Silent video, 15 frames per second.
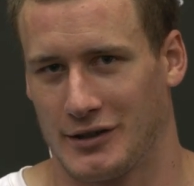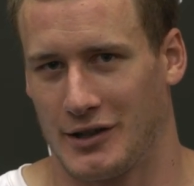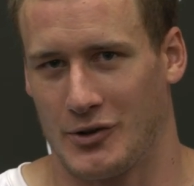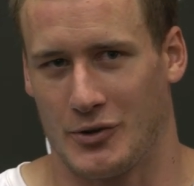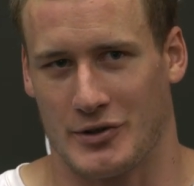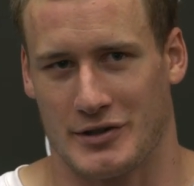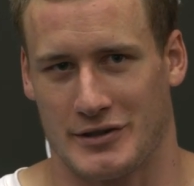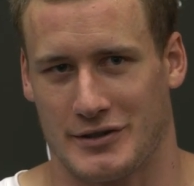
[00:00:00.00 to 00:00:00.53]
It
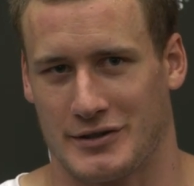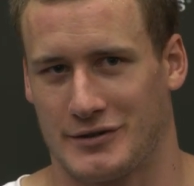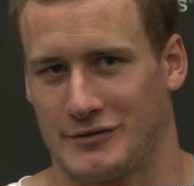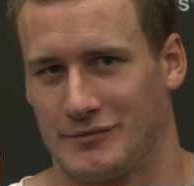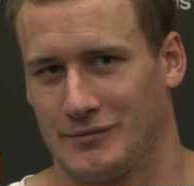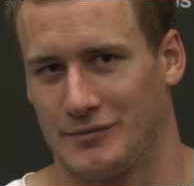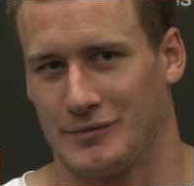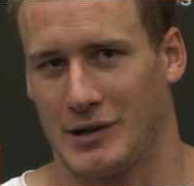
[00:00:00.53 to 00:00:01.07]
was
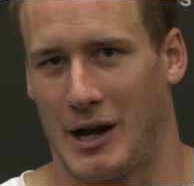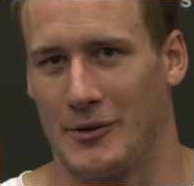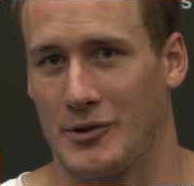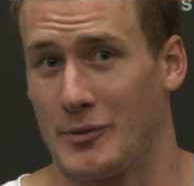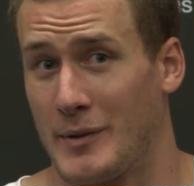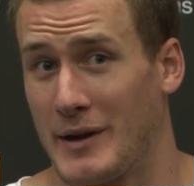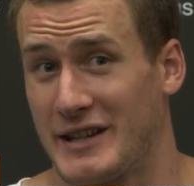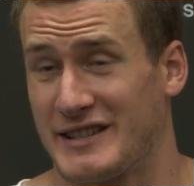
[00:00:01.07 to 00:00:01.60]
probably
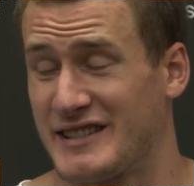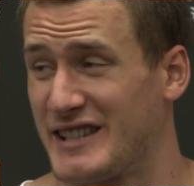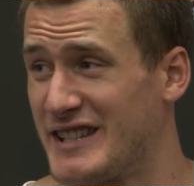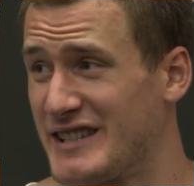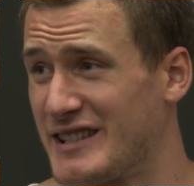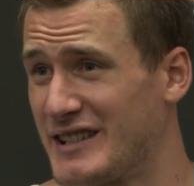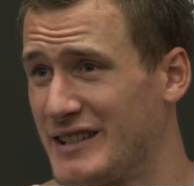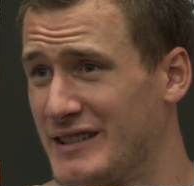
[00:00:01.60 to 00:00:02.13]
the best
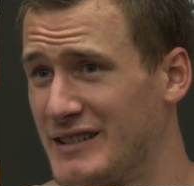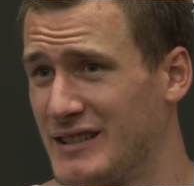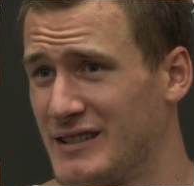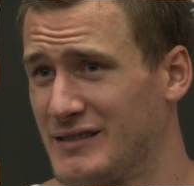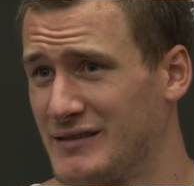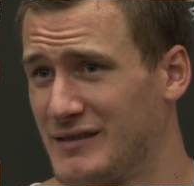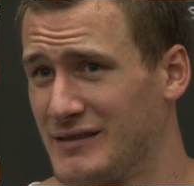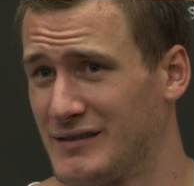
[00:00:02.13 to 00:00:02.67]
season
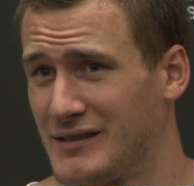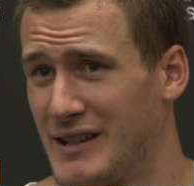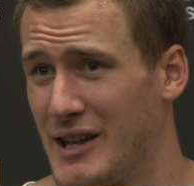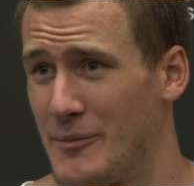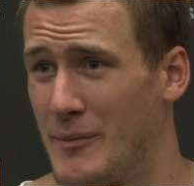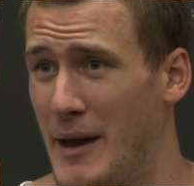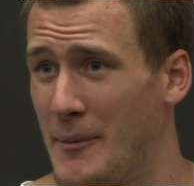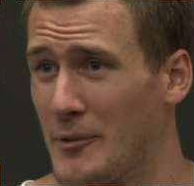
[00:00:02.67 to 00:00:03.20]

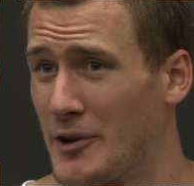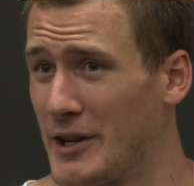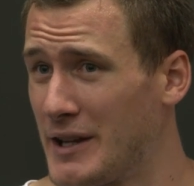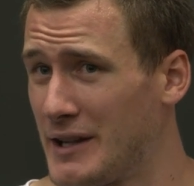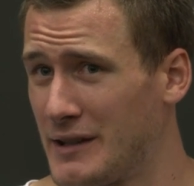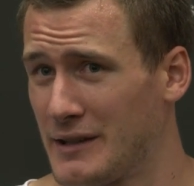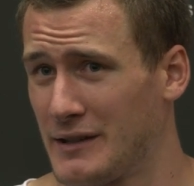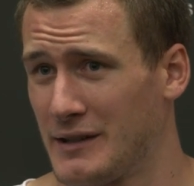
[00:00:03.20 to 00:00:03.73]
in memory